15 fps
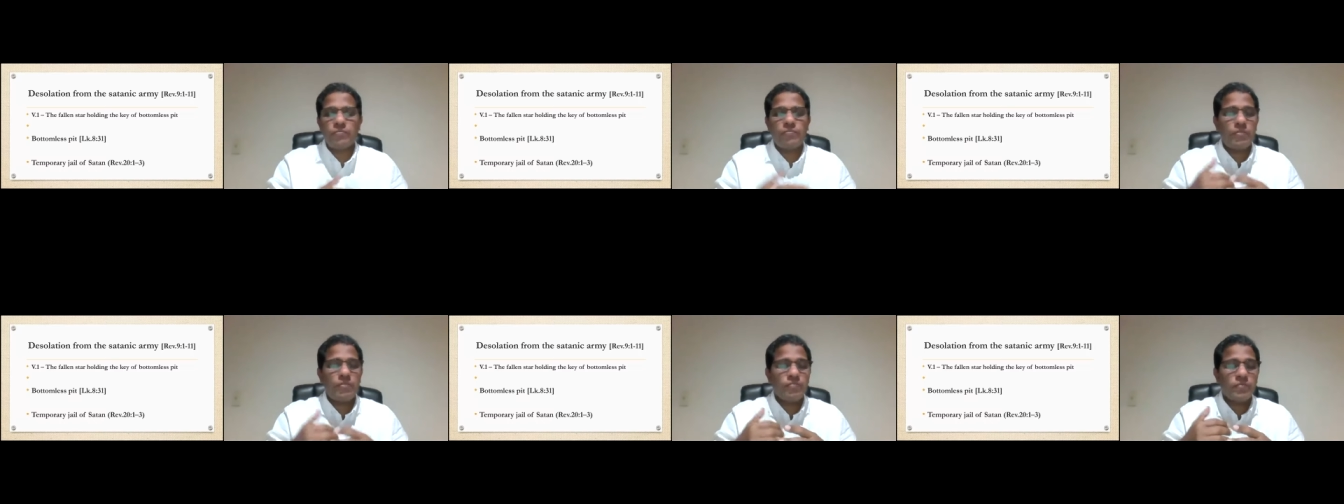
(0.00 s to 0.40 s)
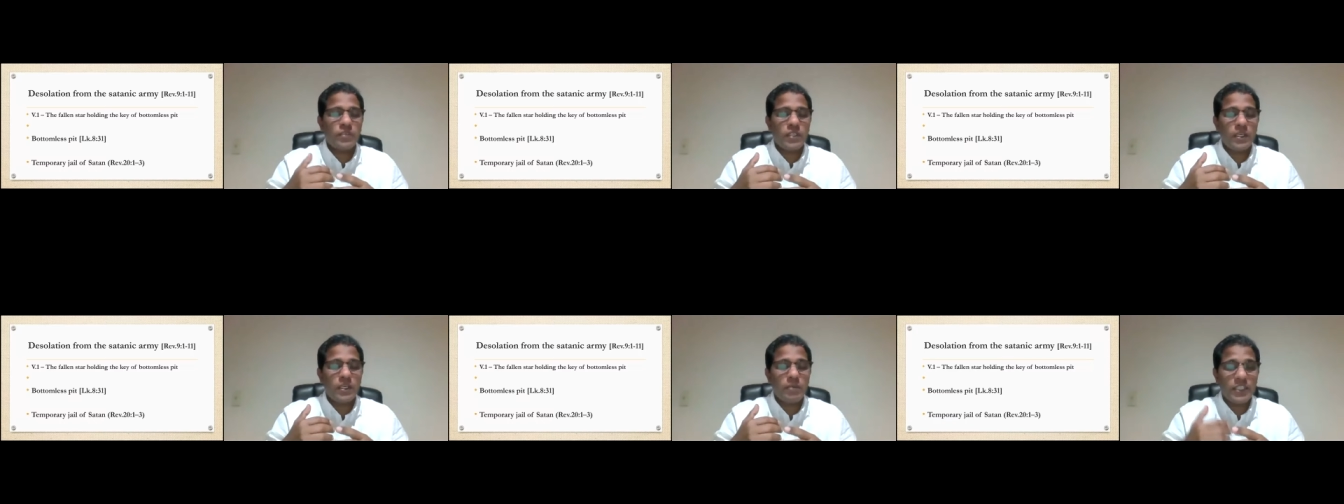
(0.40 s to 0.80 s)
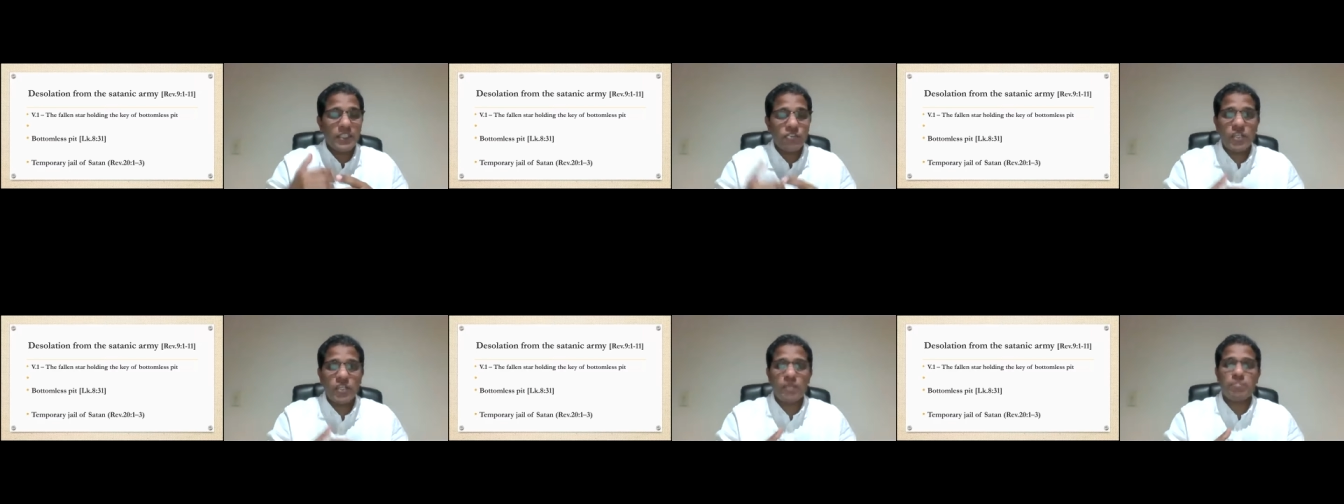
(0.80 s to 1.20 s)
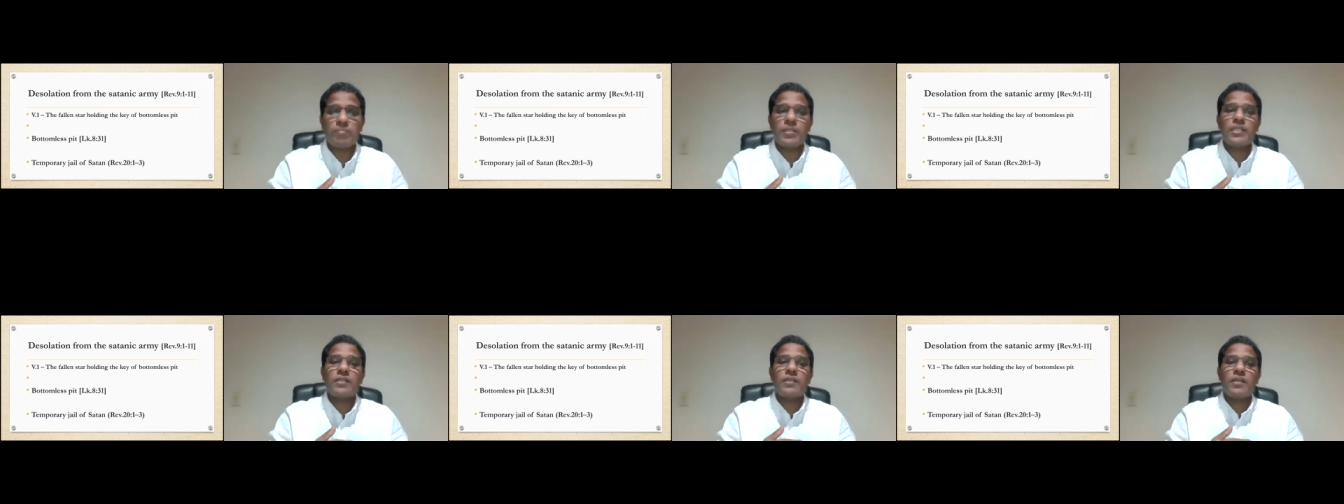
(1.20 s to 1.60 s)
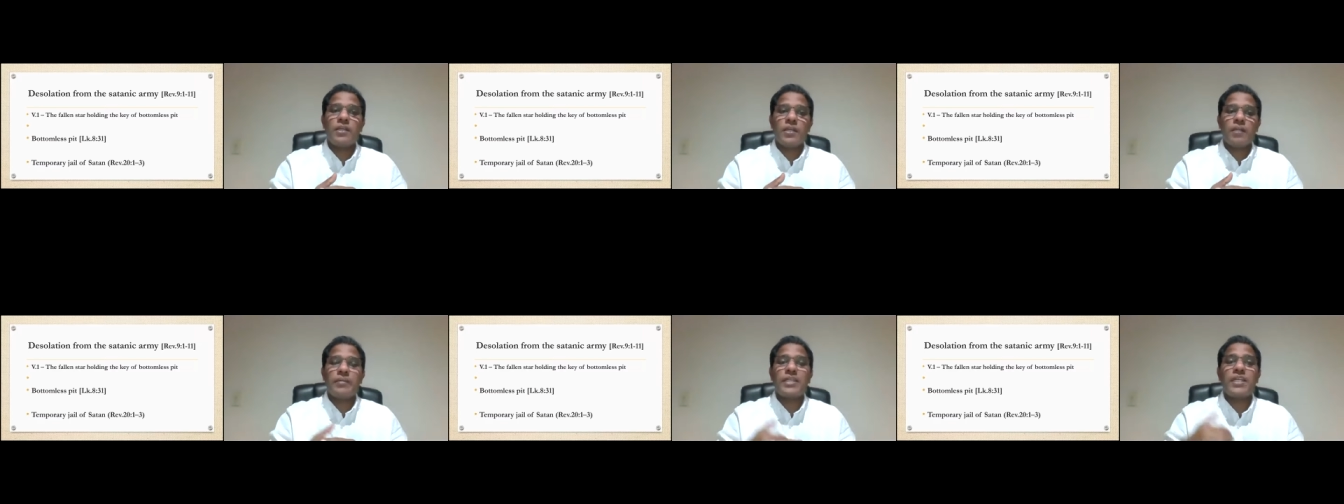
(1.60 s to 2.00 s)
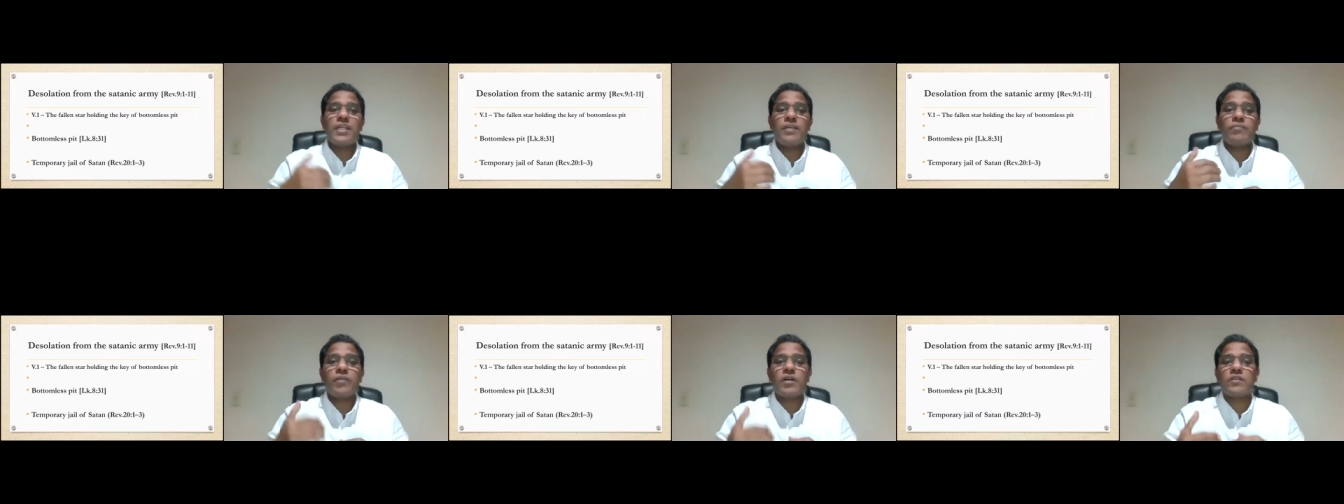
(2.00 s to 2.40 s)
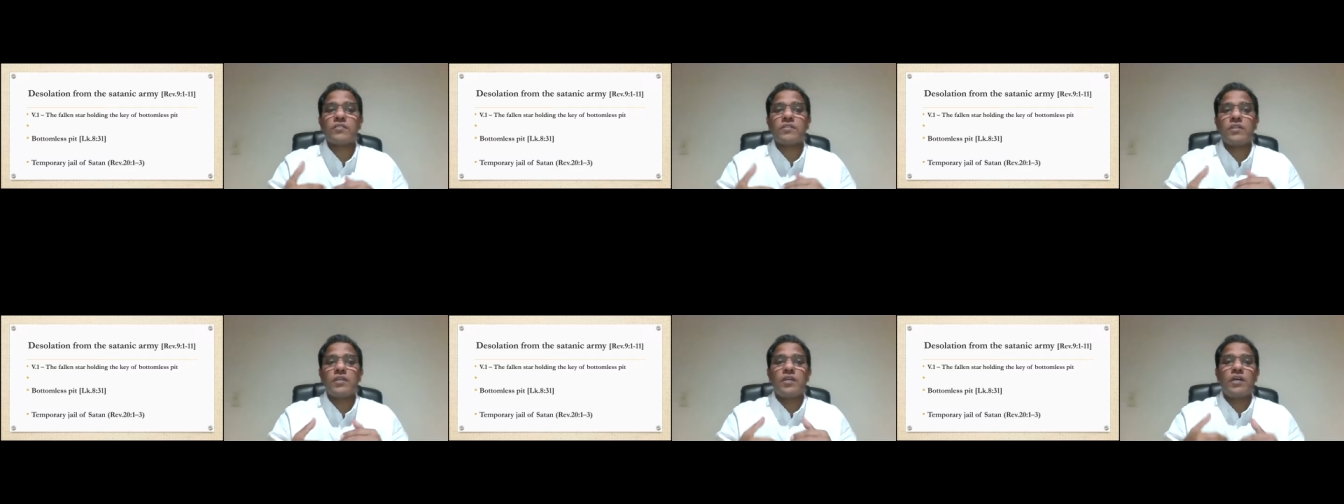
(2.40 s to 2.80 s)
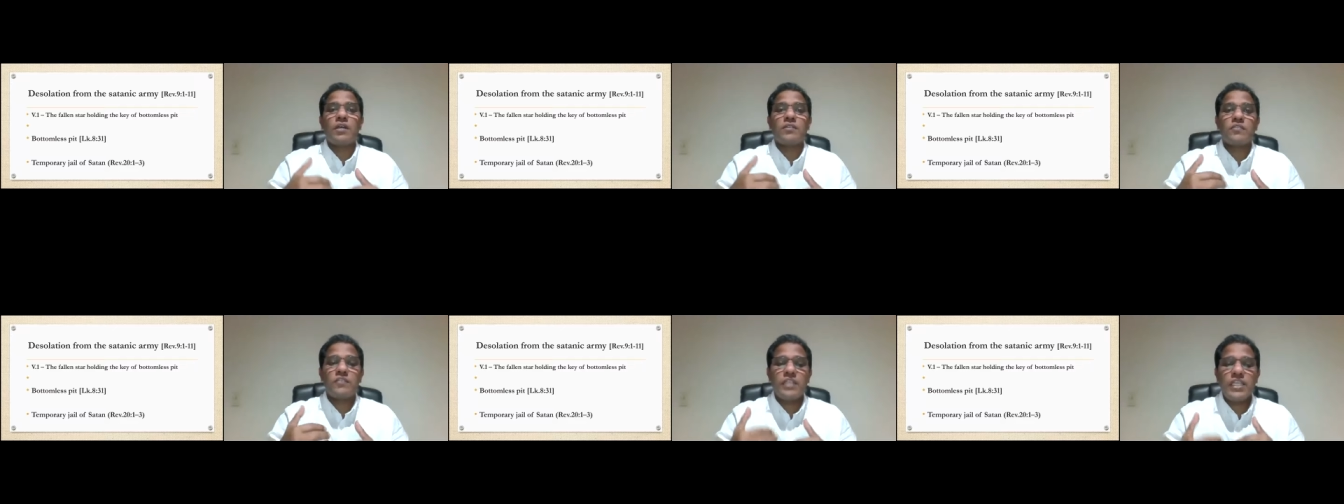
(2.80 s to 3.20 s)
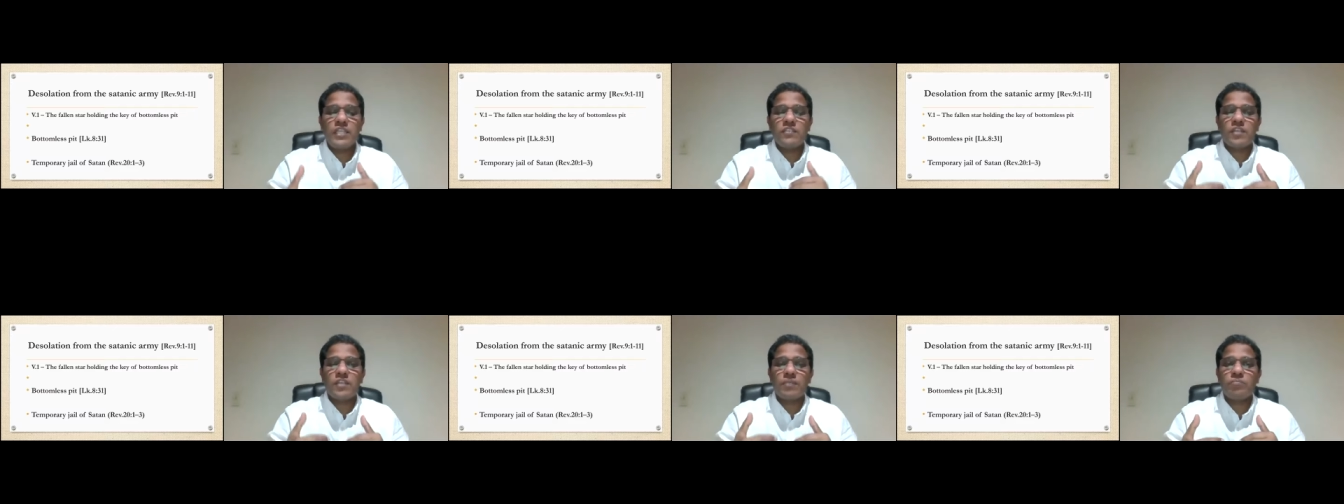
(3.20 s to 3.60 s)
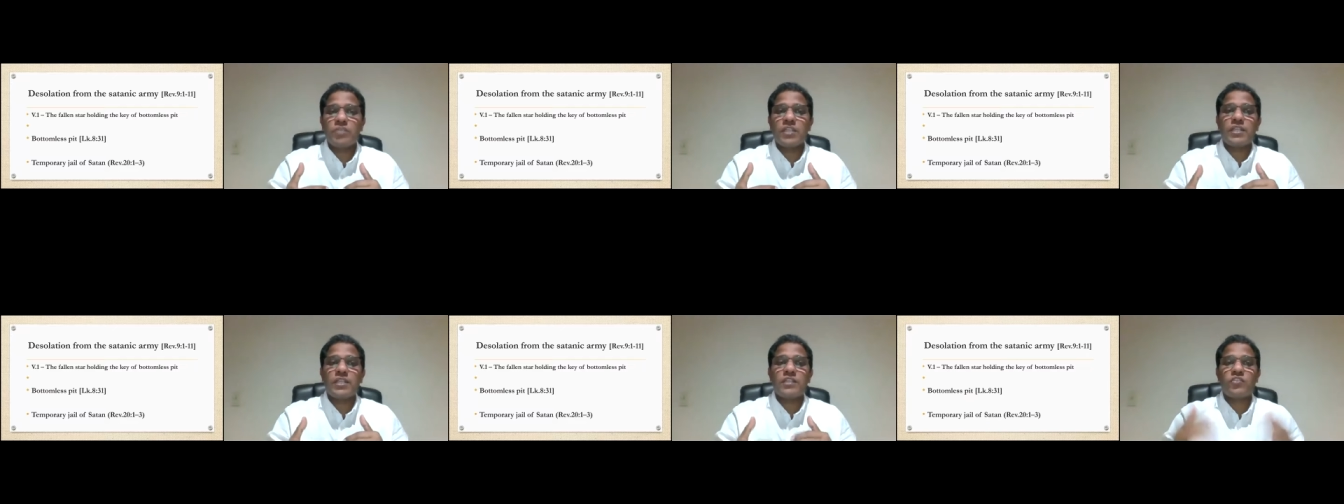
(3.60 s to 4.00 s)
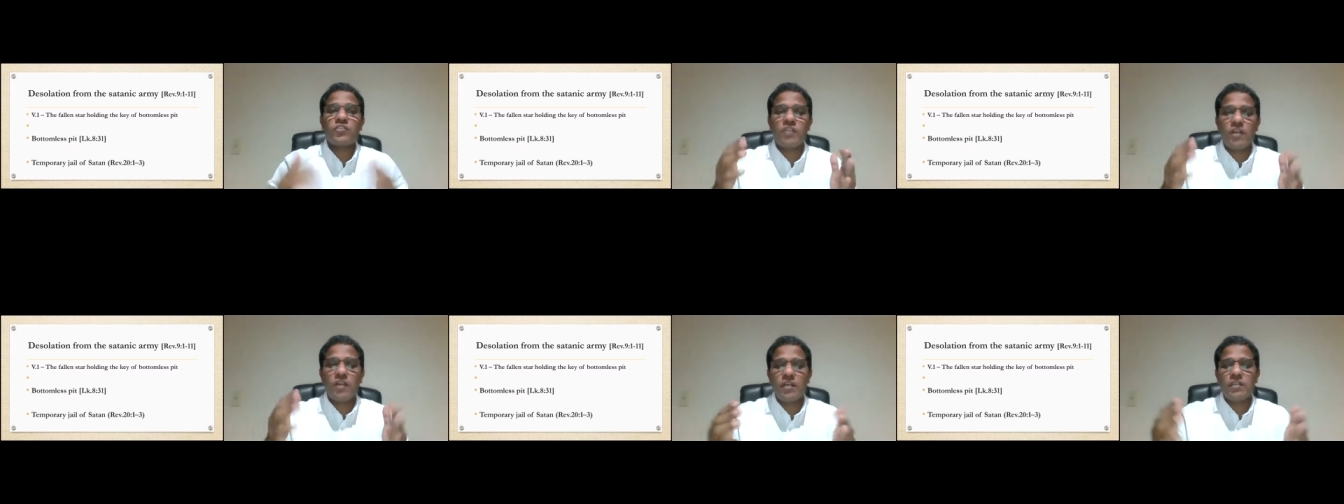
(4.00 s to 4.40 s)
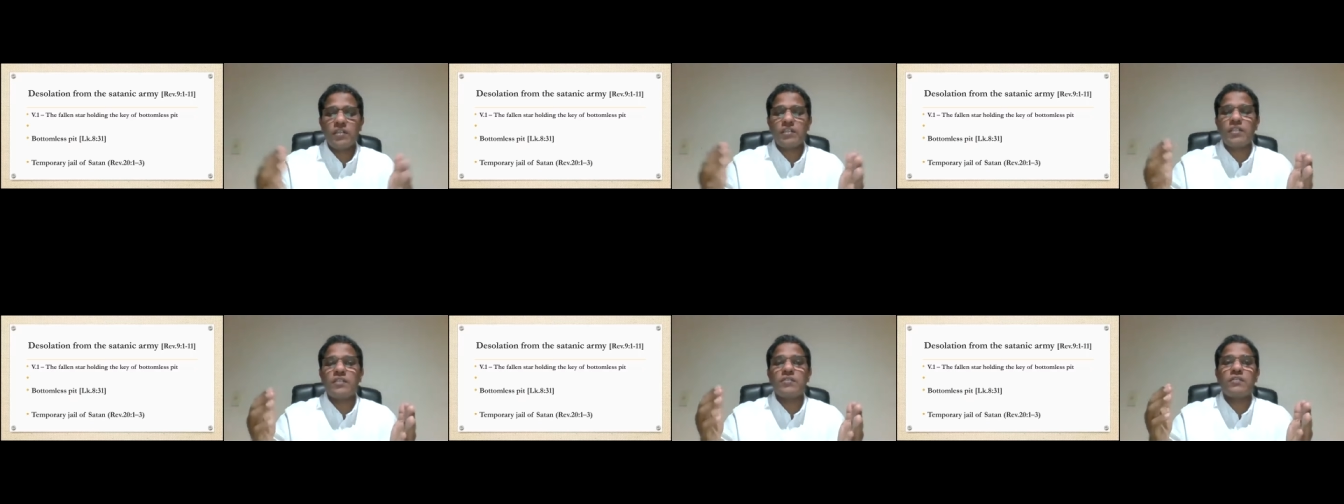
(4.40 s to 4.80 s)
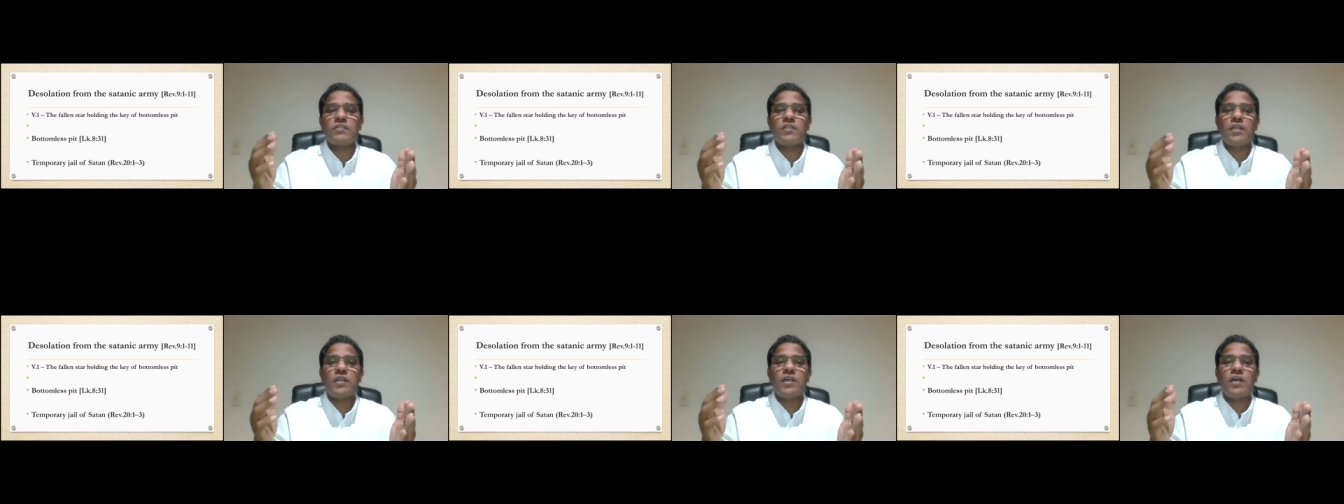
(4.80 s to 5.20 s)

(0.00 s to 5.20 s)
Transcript: fifth I mean, trumpet when he was uh, seeing something that a star is,